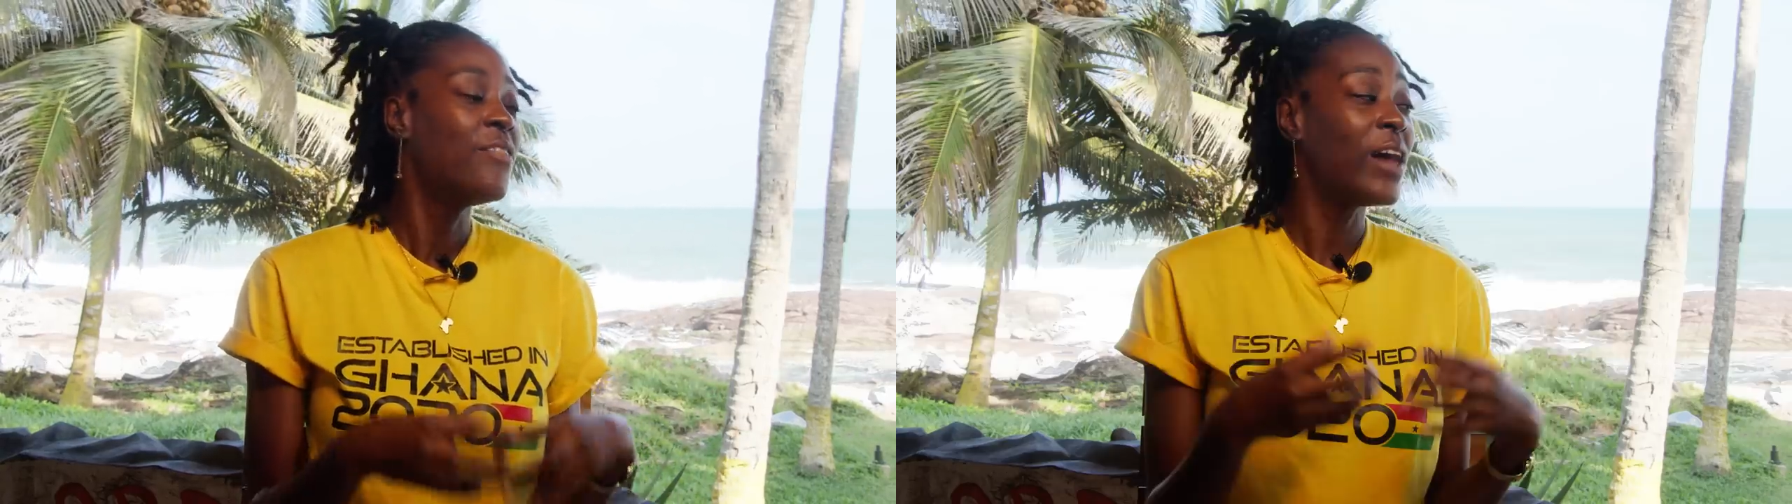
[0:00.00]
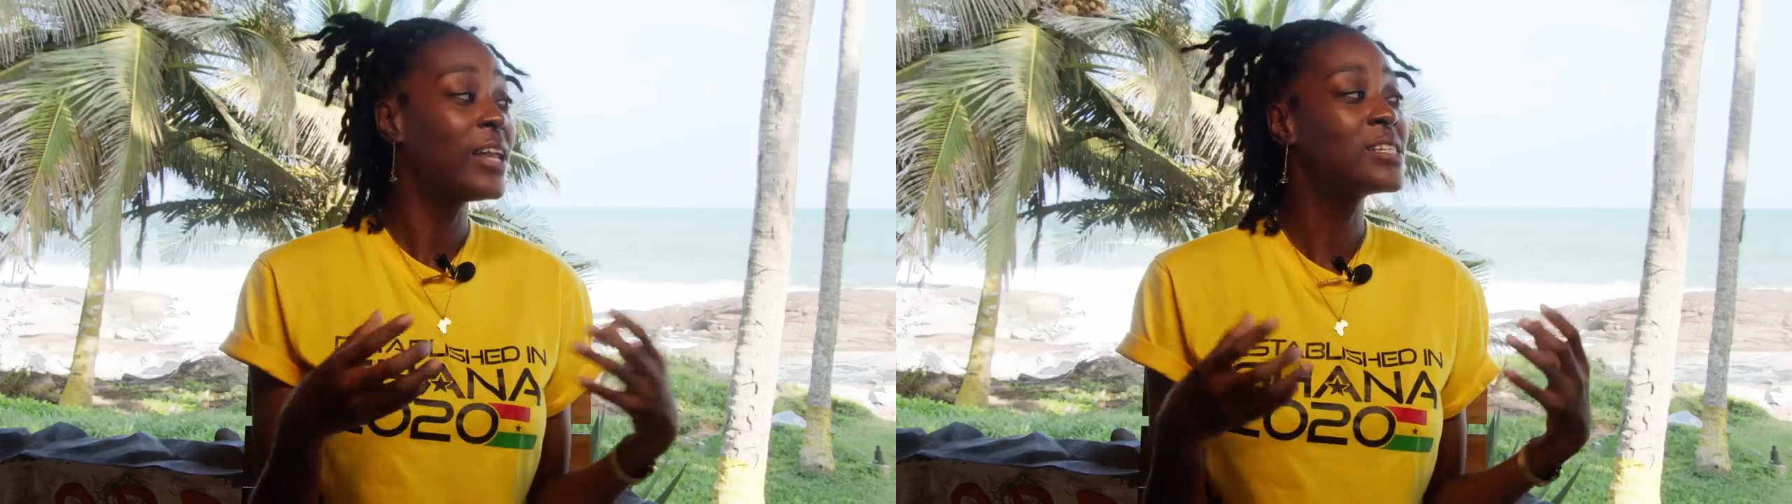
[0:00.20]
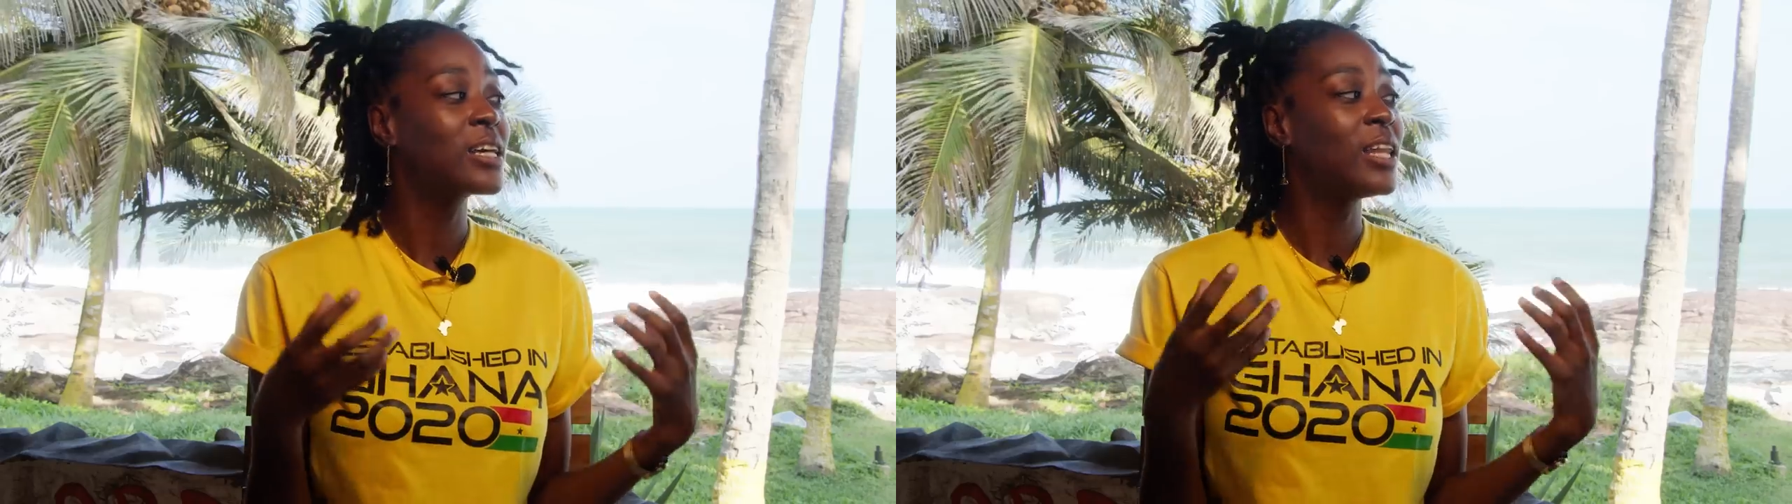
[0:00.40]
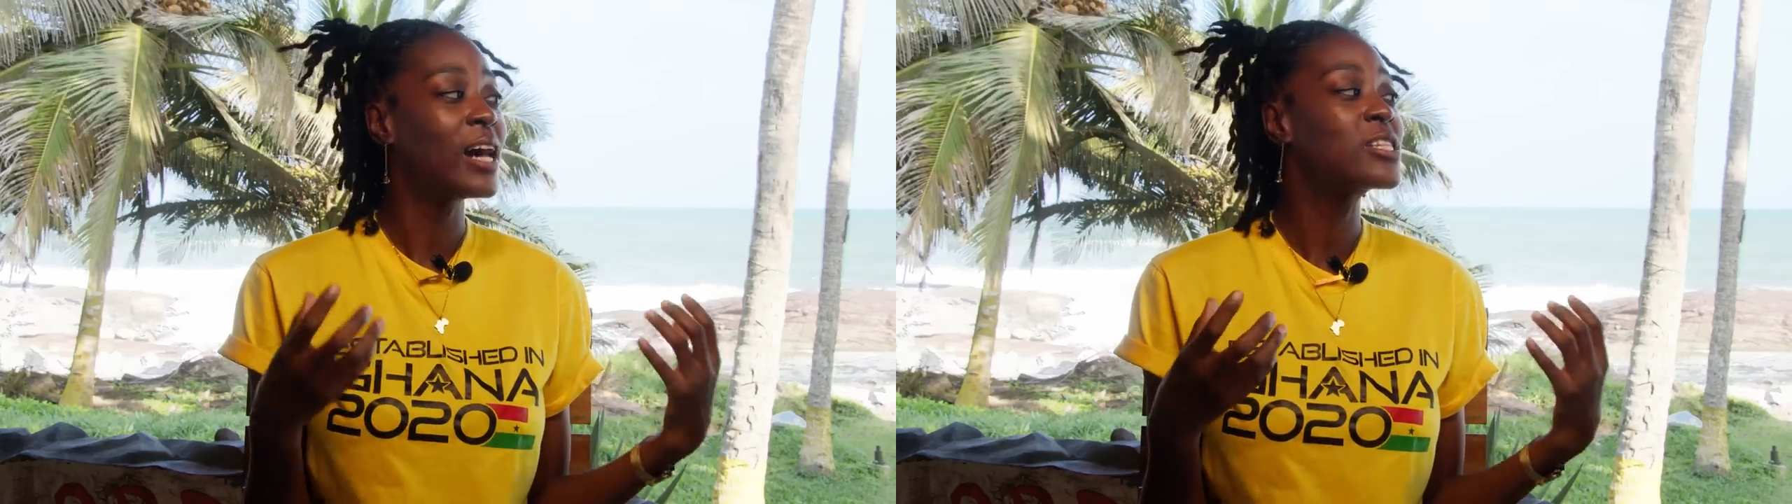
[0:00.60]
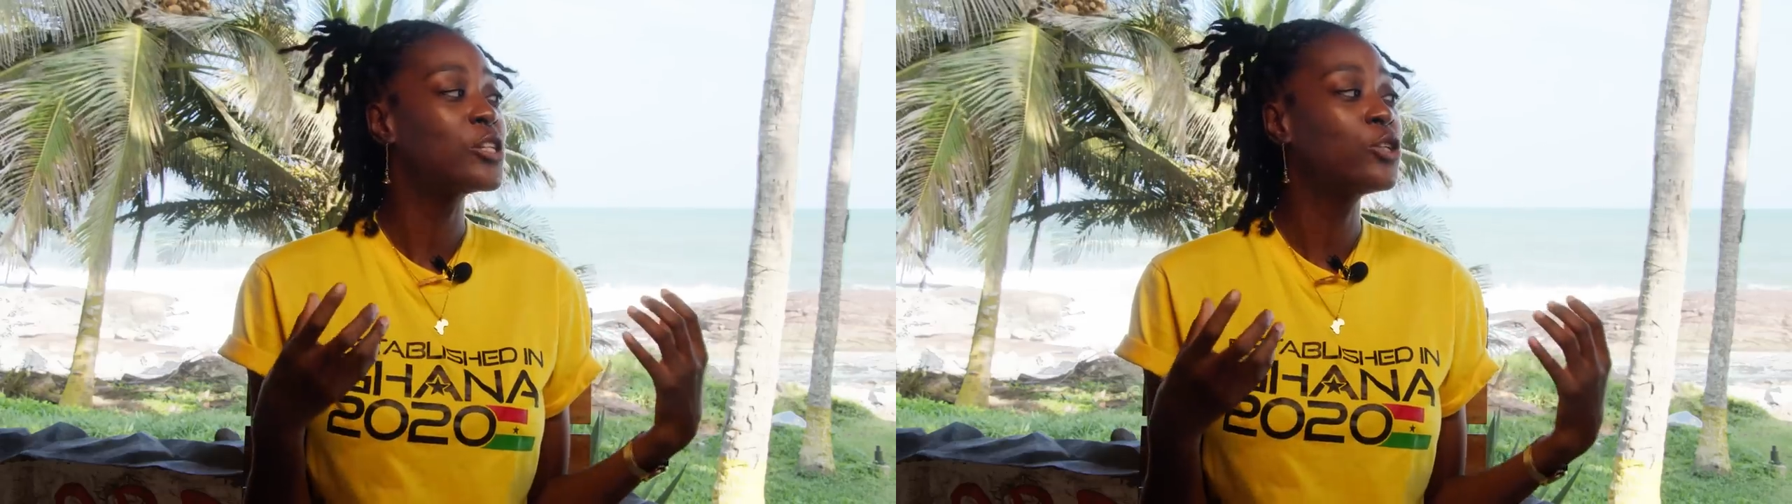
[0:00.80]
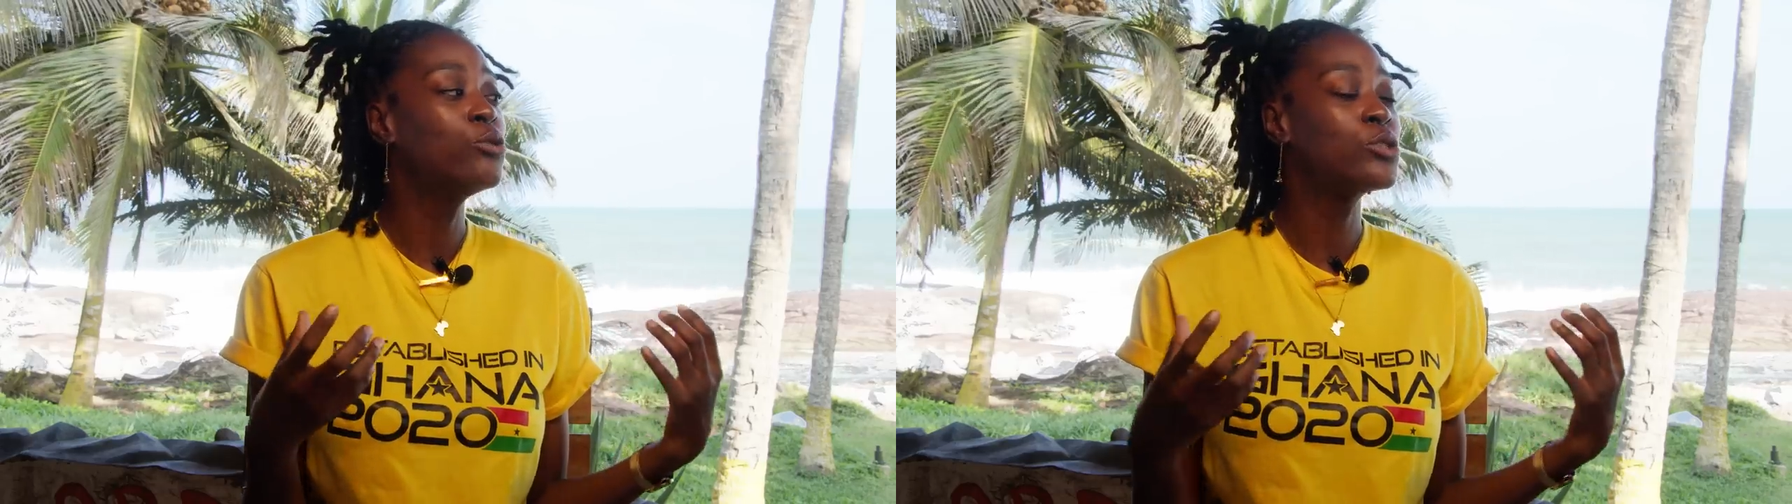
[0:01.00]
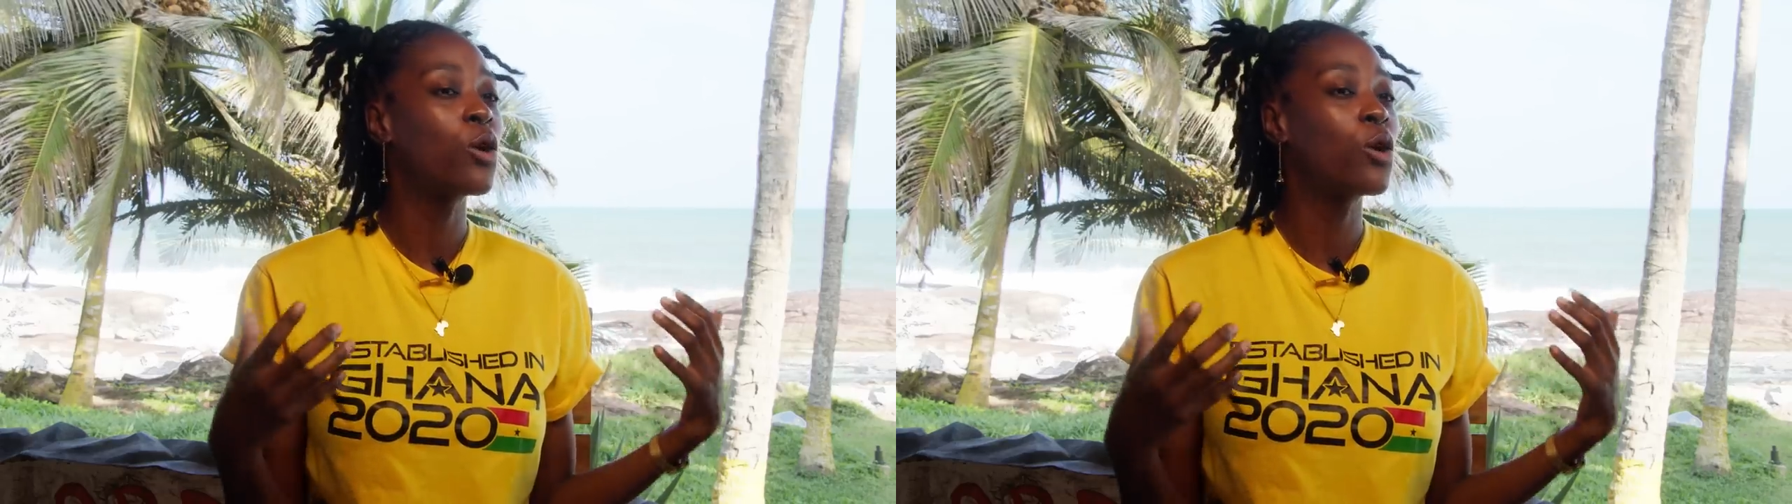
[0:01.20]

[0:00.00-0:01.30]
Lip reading: That is a lot to do.